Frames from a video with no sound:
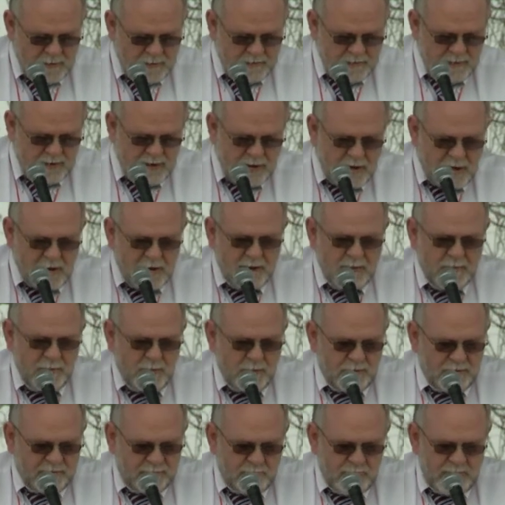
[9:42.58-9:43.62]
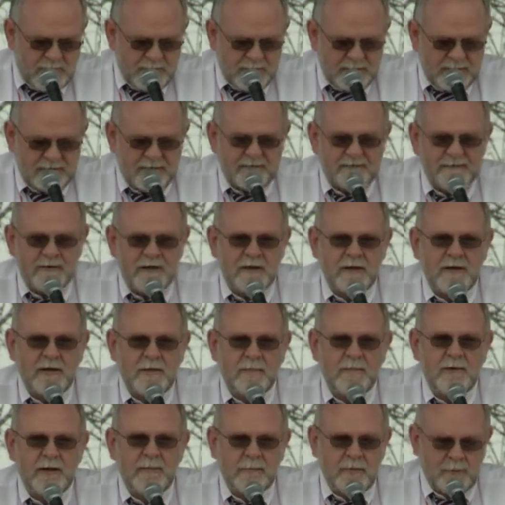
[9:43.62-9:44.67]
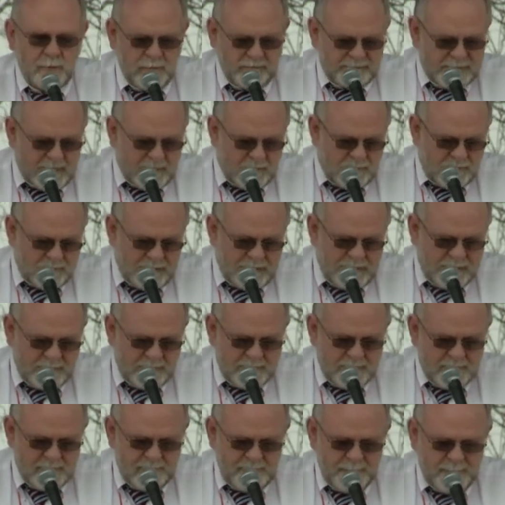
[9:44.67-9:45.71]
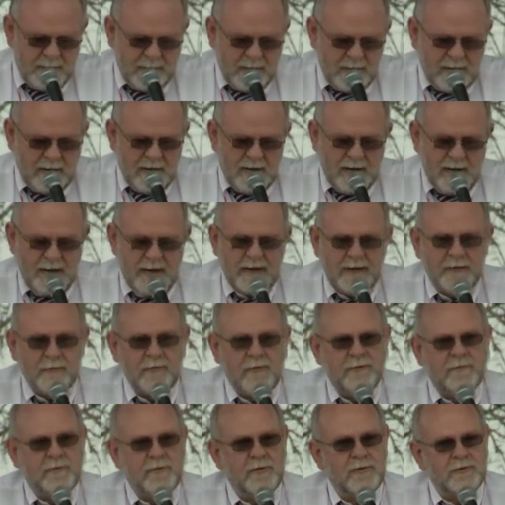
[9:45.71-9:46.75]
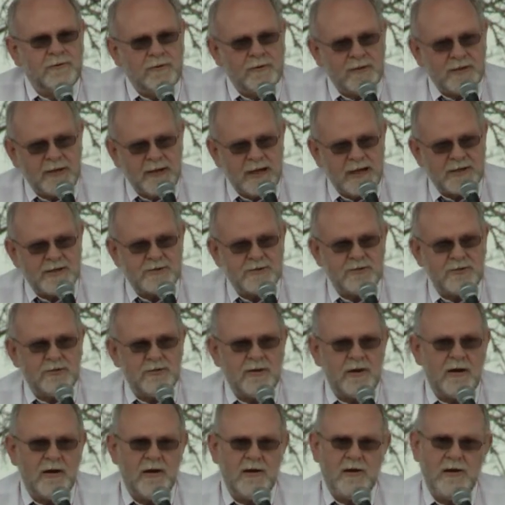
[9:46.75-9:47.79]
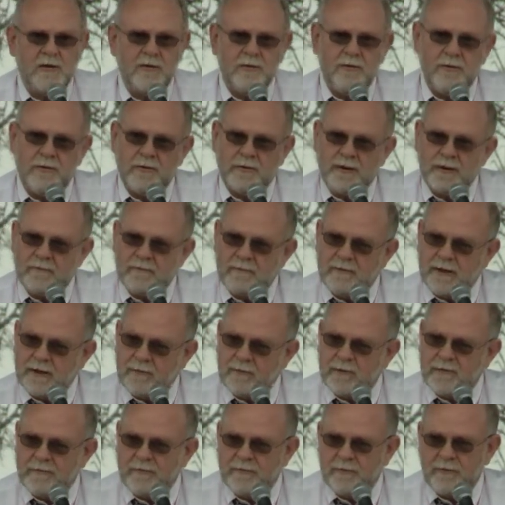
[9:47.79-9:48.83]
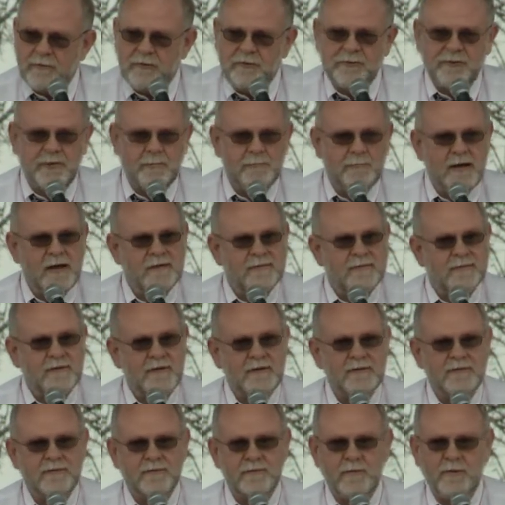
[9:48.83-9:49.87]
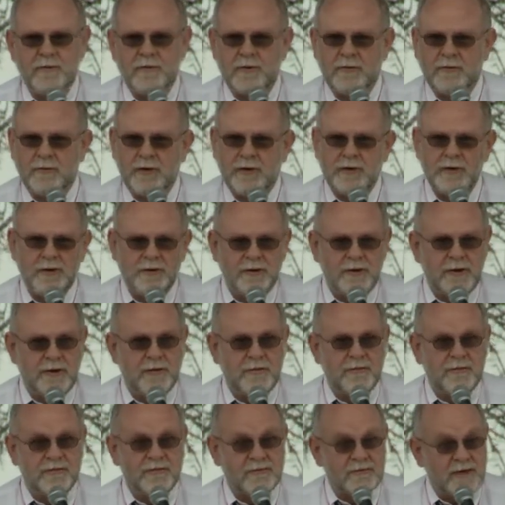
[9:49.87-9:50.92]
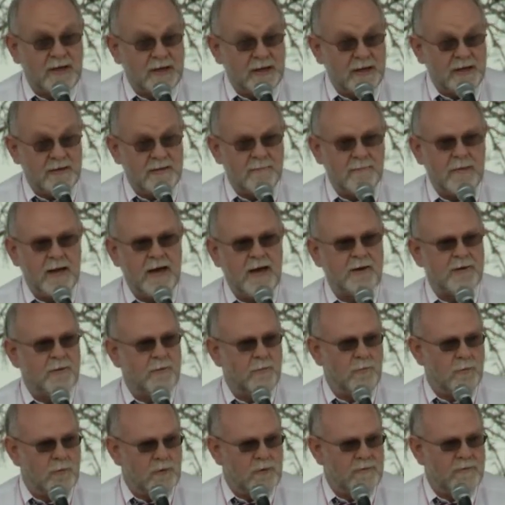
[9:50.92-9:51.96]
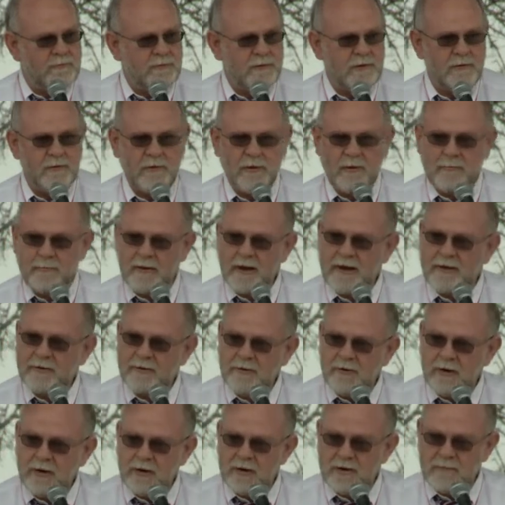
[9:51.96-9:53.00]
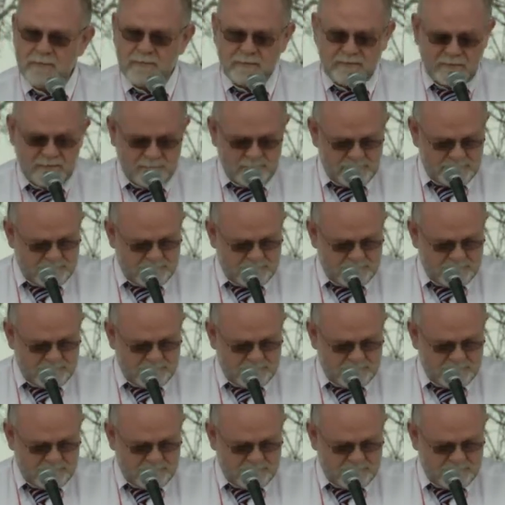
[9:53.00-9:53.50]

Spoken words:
So the argument was made that the Second Amendment was outdated, and it referred to the National Guard, or that they referred to muskets, or that they didn't understand modern warfare or modern arms.